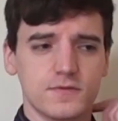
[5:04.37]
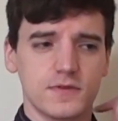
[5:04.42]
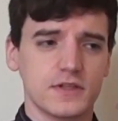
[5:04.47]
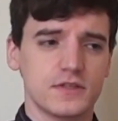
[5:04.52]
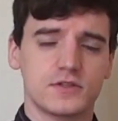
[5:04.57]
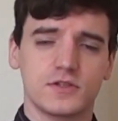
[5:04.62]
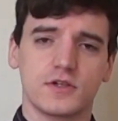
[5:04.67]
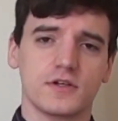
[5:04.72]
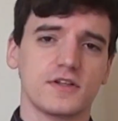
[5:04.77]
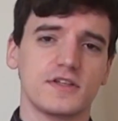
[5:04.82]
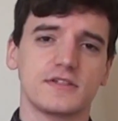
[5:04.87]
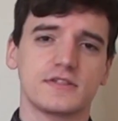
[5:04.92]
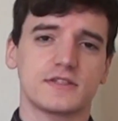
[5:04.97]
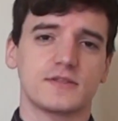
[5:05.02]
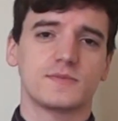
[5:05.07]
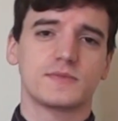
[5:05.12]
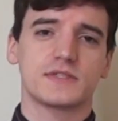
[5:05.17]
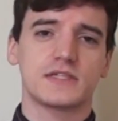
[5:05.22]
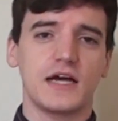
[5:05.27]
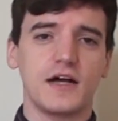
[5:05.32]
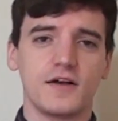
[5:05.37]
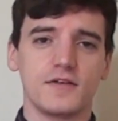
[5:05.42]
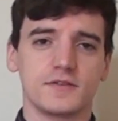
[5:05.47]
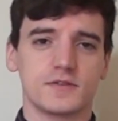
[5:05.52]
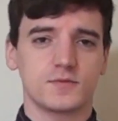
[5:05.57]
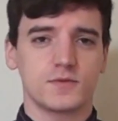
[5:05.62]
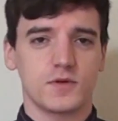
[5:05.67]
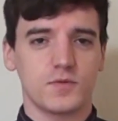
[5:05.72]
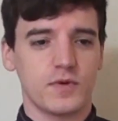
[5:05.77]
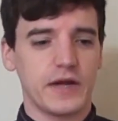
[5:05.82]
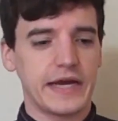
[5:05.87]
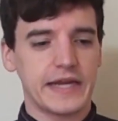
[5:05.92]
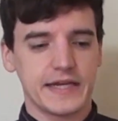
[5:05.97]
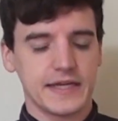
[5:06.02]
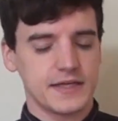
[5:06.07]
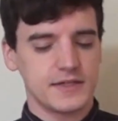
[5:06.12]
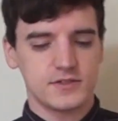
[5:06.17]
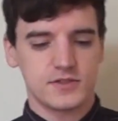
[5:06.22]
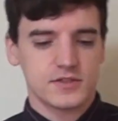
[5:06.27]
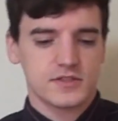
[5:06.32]
for the journalists themselves were
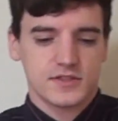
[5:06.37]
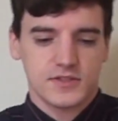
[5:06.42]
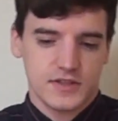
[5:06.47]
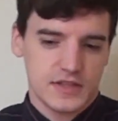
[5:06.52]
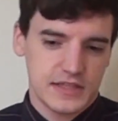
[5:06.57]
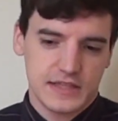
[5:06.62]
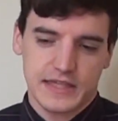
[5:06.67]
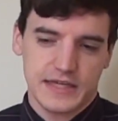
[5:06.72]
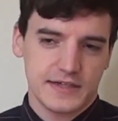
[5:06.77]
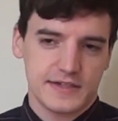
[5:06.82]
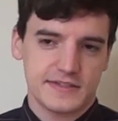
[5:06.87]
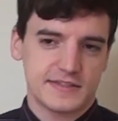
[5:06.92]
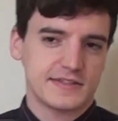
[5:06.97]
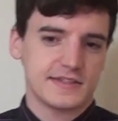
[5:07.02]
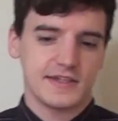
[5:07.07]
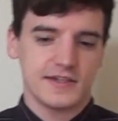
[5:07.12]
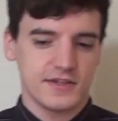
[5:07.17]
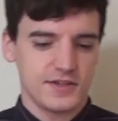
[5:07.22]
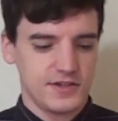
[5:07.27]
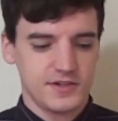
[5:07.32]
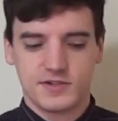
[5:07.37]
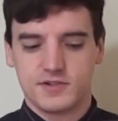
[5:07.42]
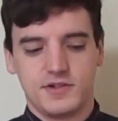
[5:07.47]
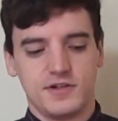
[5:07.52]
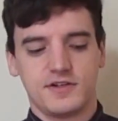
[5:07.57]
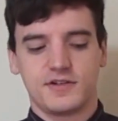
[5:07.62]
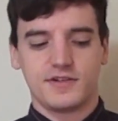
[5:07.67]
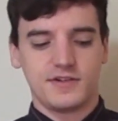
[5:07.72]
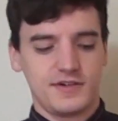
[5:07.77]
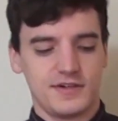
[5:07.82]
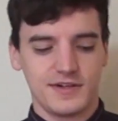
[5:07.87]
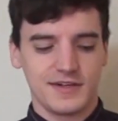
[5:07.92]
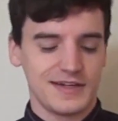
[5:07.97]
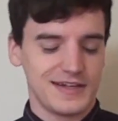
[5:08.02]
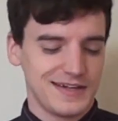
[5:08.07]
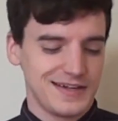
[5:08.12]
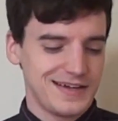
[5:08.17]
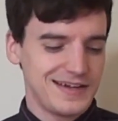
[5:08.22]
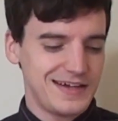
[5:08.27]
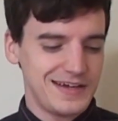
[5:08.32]
writing it just so that they could say, like, haha,
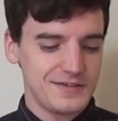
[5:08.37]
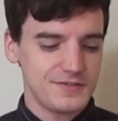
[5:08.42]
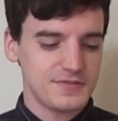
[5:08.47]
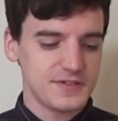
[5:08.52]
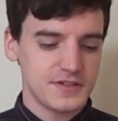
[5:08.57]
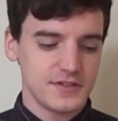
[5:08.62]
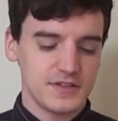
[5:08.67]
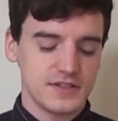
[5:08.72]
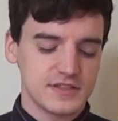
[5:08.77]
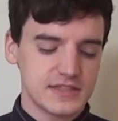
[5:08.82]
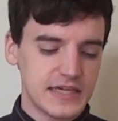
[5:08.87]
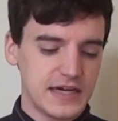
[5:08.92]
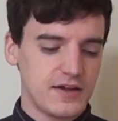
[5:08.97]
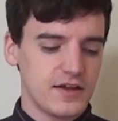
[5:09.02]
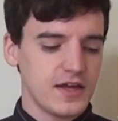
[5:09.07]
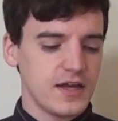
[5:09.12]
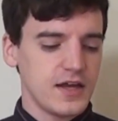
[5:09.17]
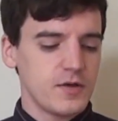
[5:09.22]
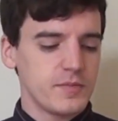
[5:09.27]
I figured this out.